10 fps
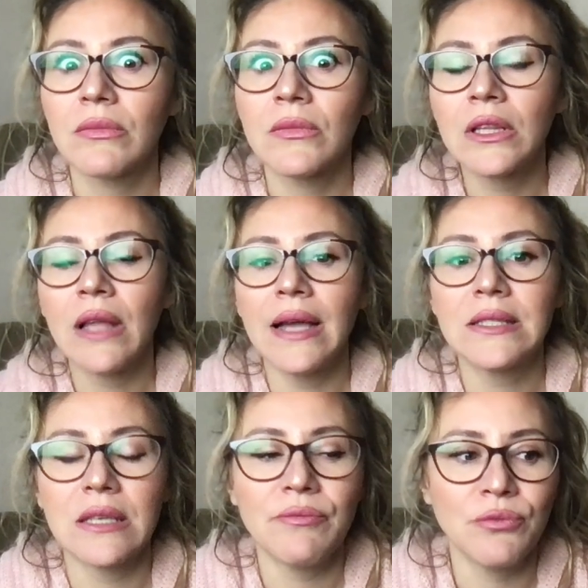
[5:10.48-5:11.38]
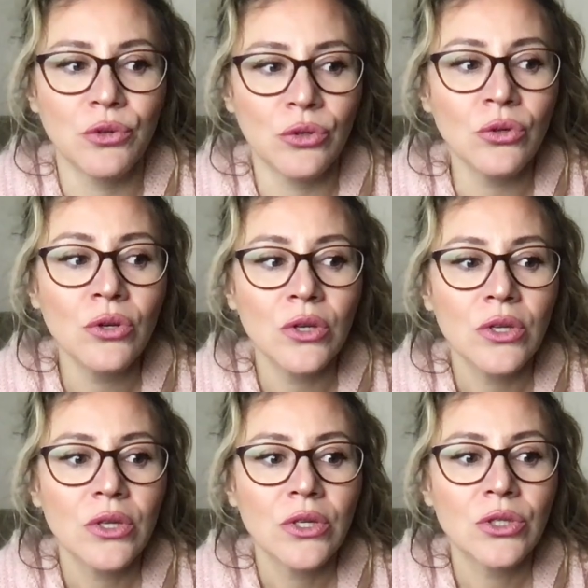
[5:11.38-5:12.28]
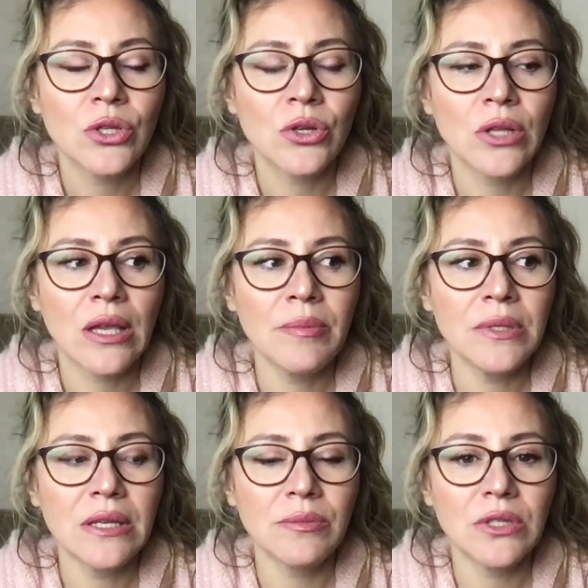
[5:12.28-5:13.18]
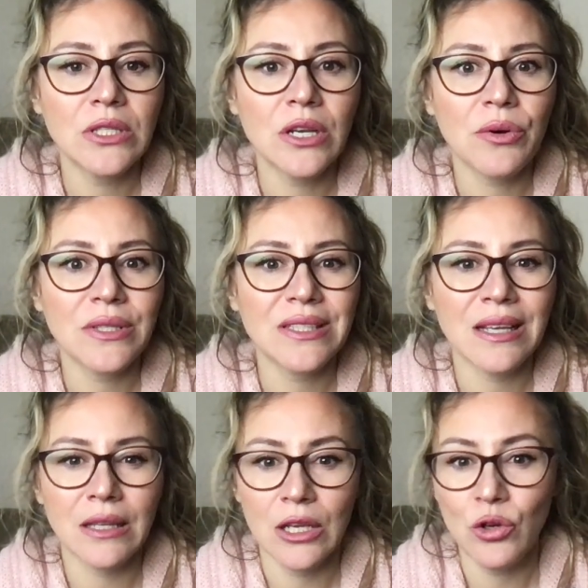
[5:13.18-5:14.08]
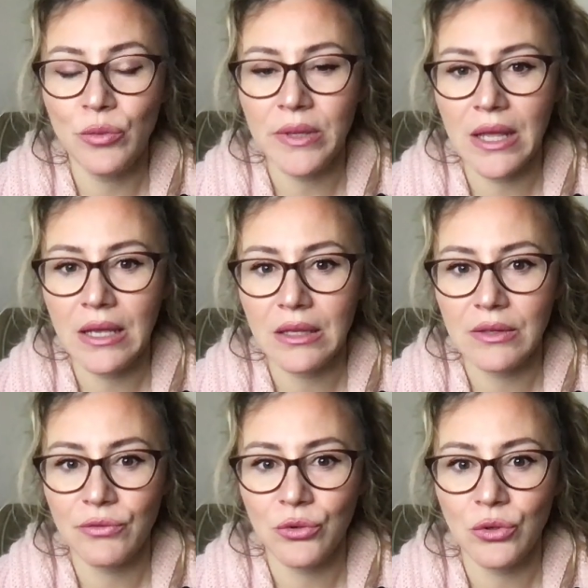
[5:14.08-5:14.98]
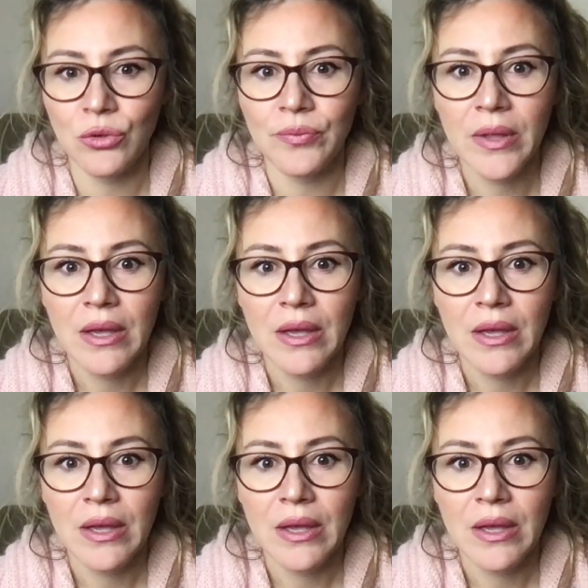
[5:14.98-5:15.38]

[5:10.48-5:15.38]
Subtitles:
lights up for you. So there can be some secrets that are illuminated for you,